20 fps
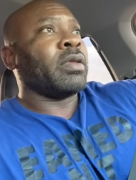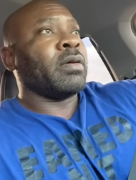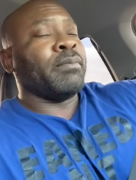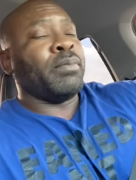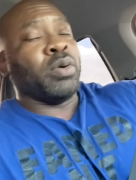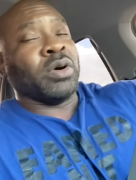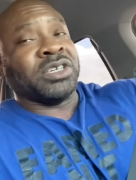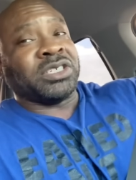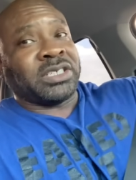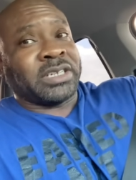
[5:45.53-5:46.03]

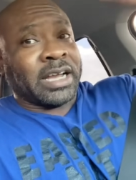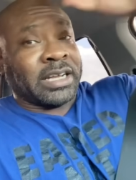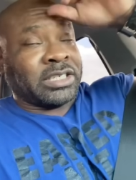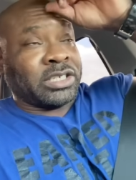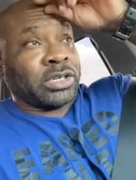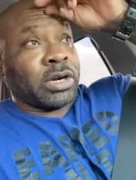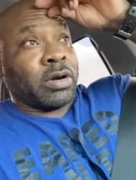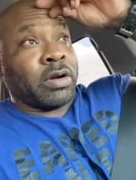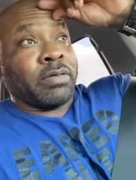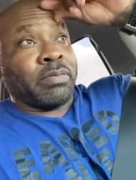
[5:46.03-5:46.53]
pushed that
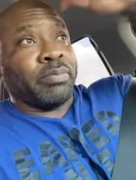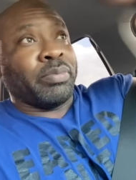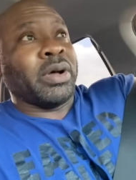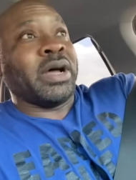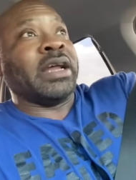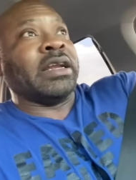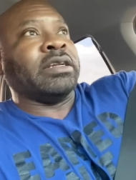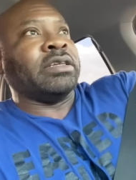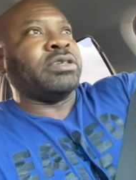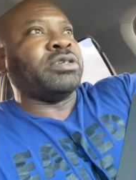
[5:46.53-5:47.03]
certain
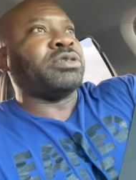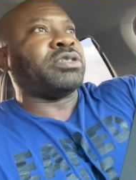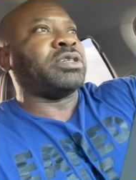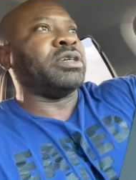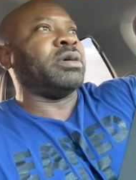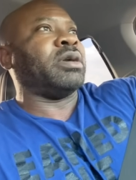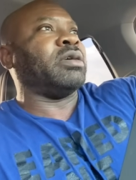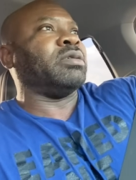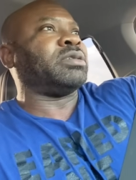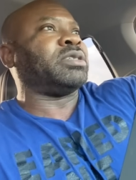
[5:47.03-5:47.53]
button. You see
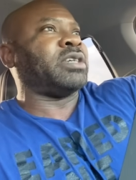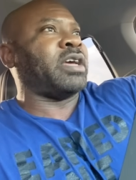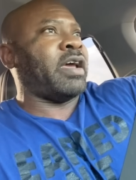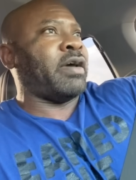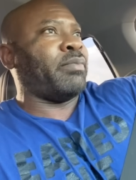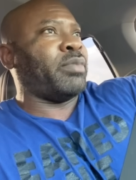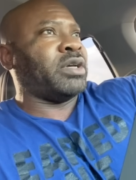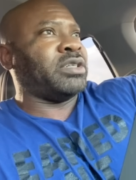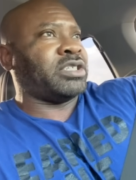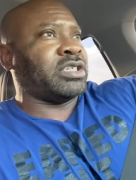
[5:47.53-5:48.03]
what I'm
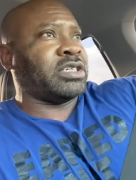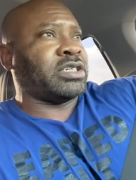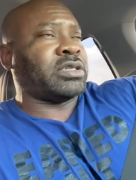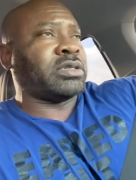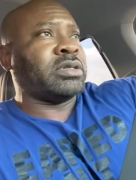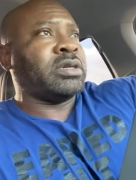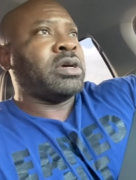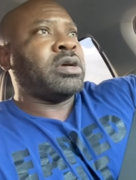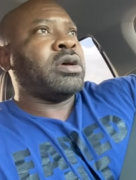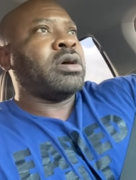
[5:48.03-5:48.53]
saying? But just
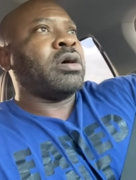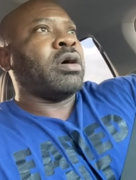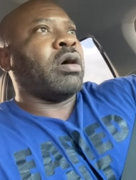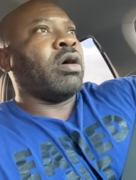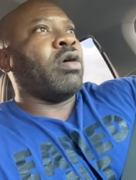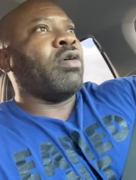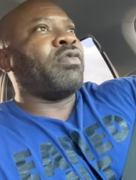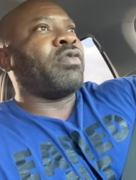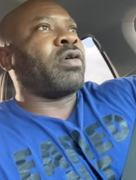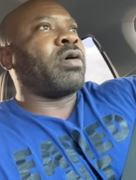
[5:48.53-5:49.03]

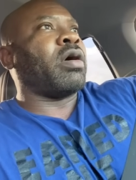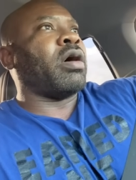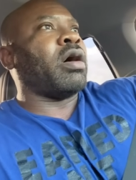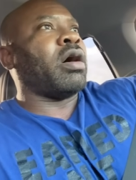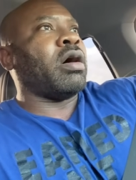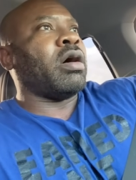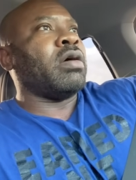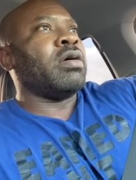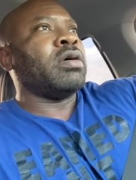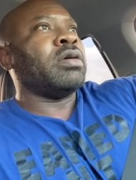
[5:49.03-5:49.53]

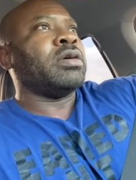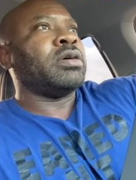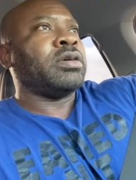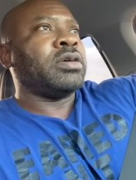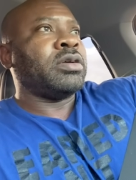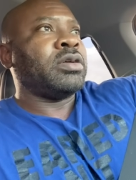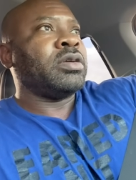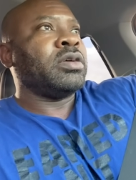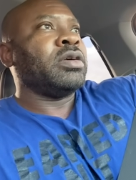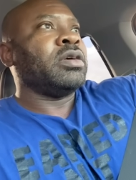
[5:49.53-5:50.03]
Overall,
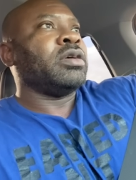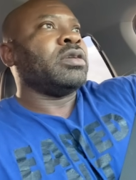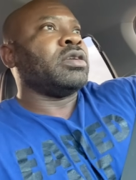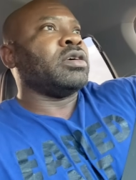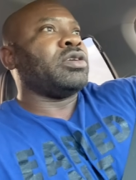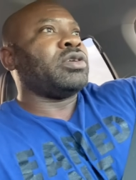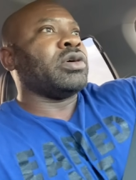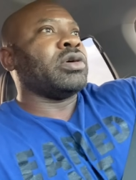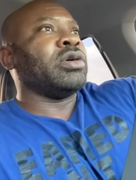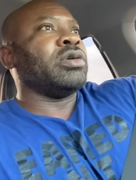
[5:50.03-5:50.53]

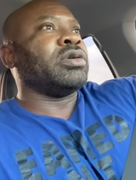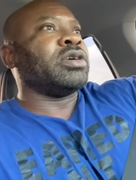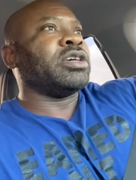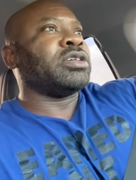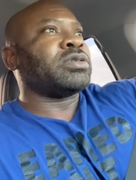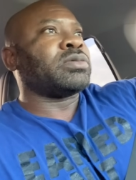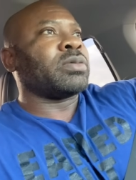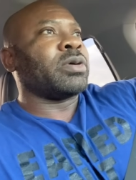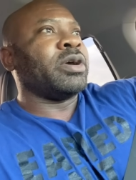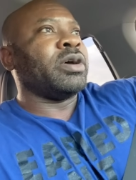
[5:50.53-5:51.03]
the dude
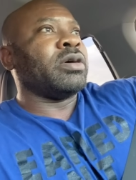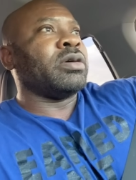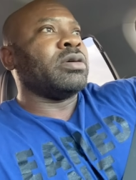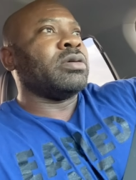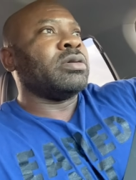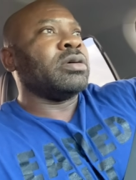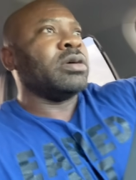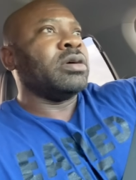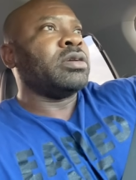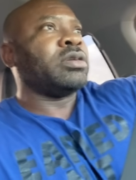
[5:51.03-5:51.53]
is
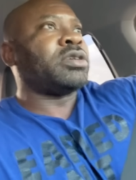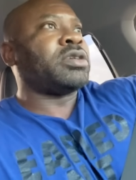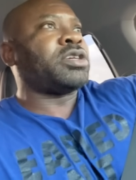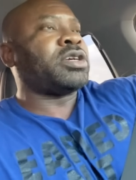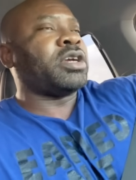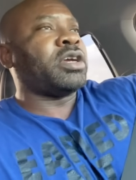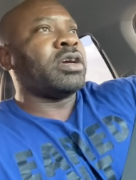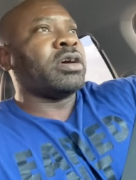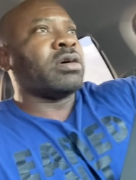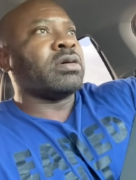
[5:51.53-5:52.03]
real
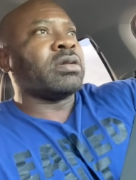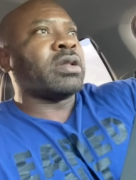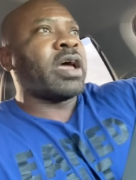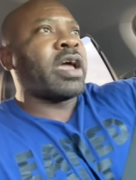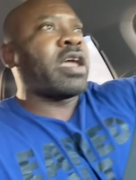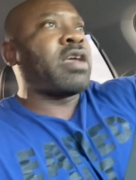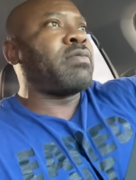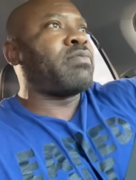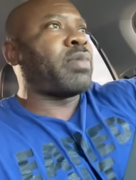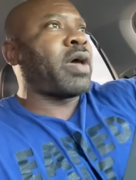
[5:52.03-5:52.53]
chill,
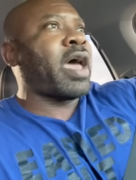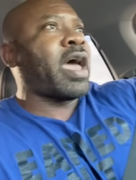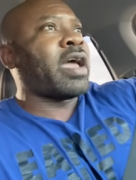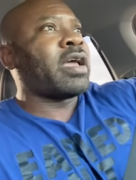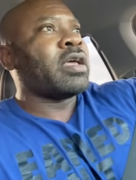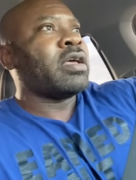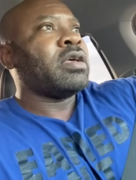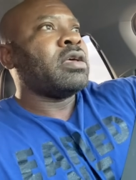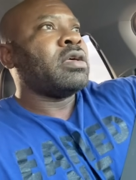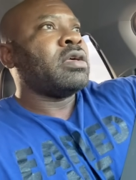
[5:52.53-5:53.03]
laid back.
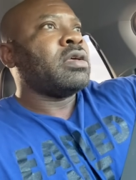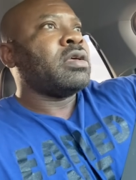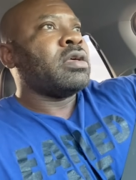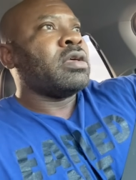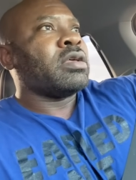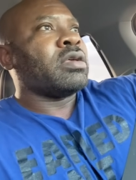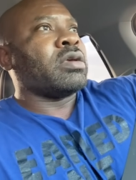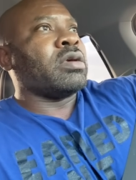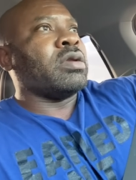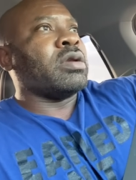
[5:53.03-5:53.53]

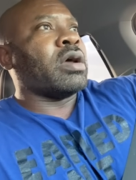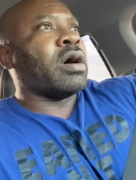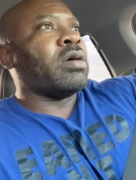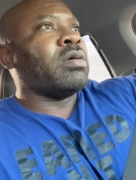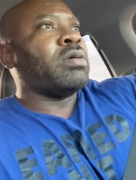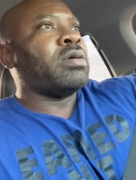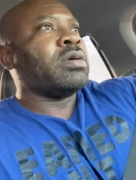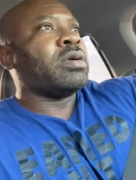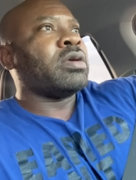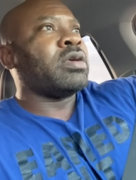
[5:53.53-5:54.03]
You
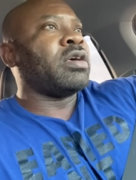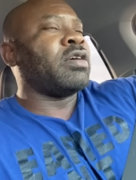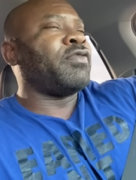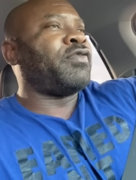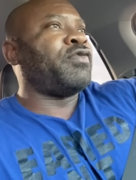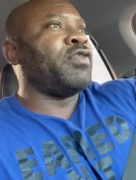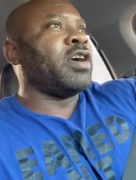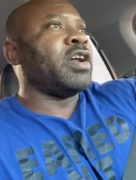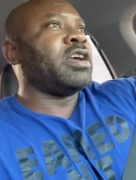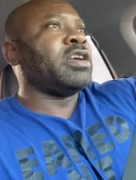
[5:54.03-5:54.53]
know, he's
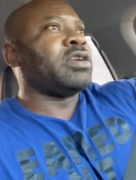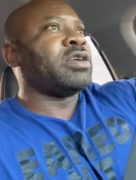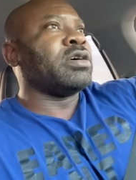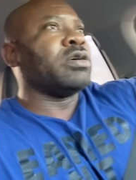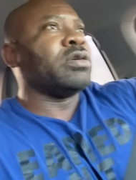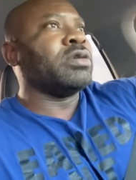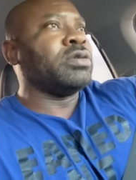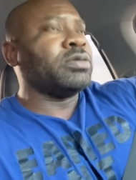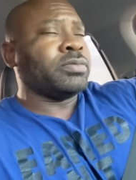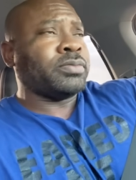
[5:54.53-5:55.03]
a funny
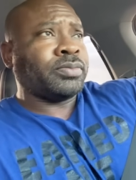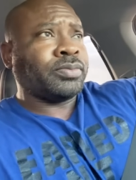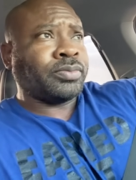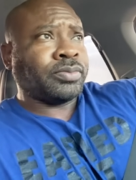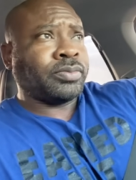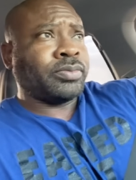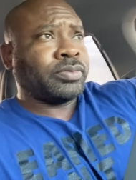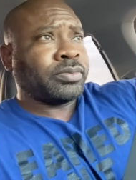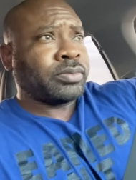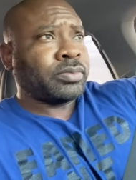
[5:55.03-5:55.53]
dude.
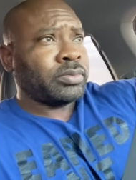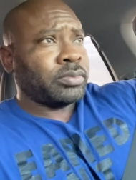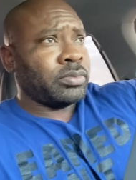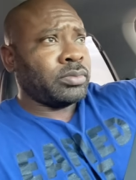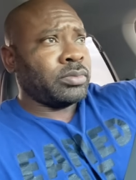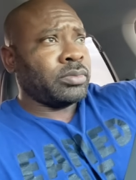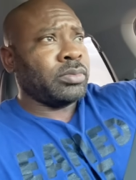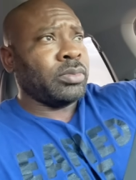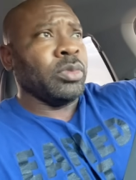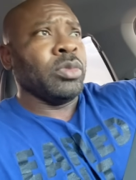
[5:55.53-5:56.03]

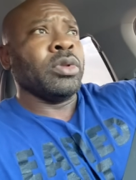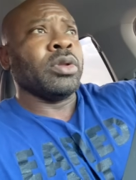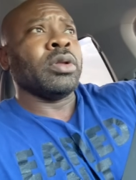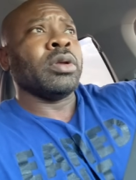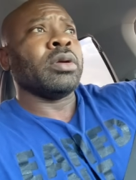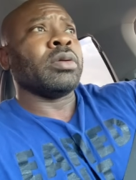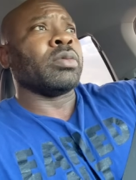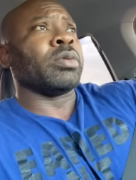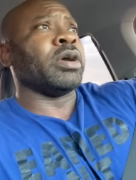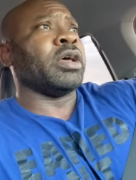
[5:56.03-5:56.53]

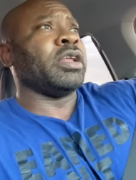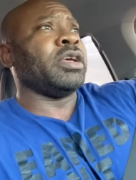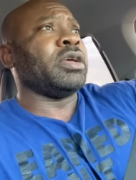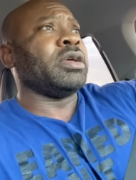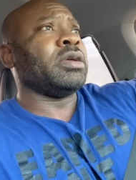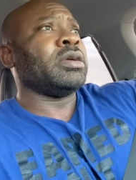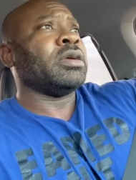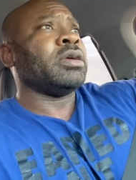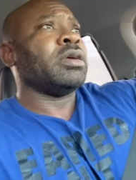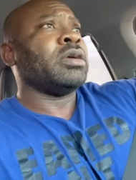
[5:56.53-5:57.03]

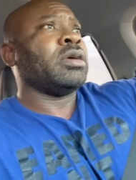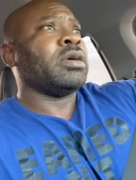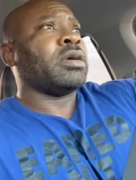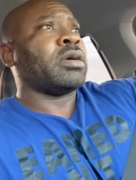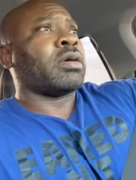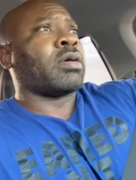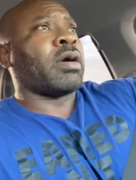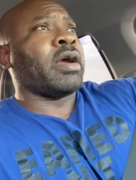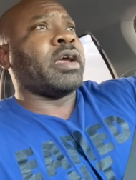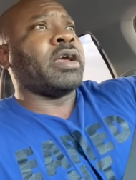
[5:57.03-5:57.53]
Really
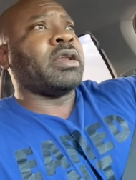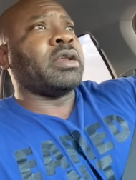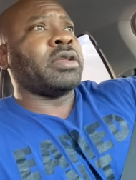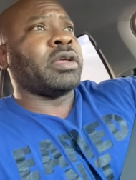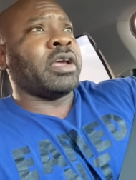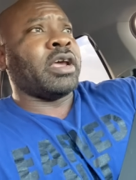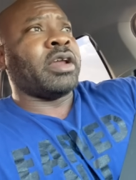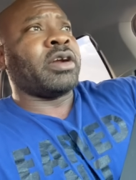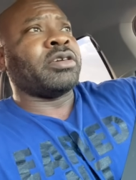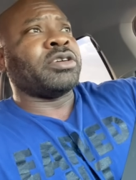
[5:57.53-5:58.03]
great
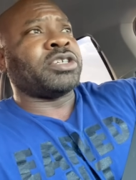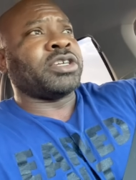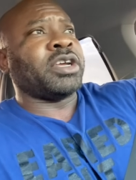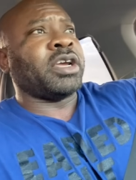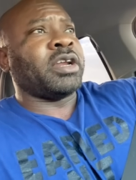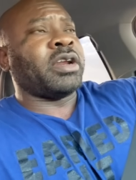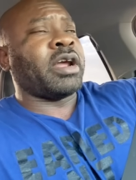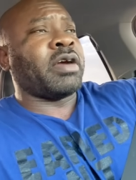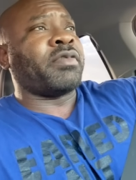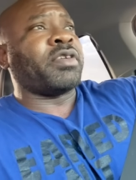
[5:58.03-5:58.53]
energy
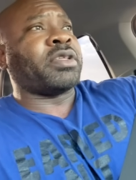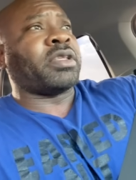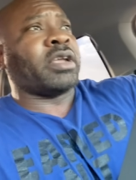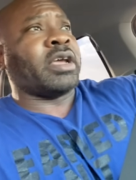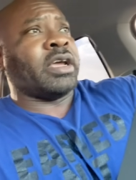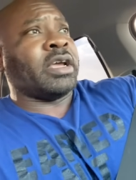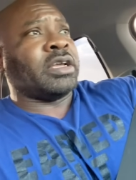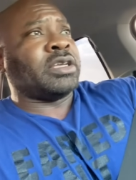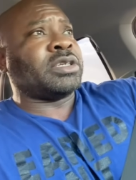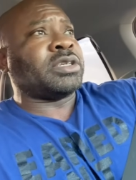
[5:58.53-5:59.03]
and
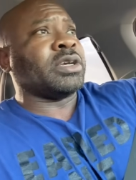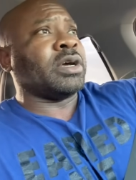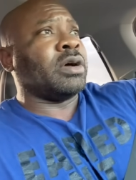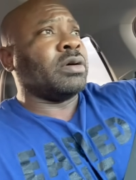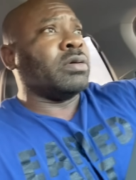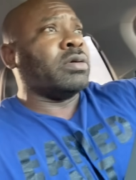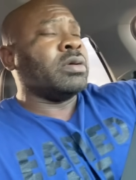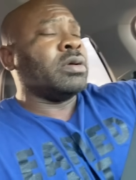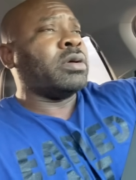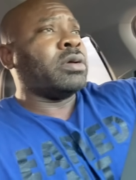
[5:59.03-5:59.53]
everything. So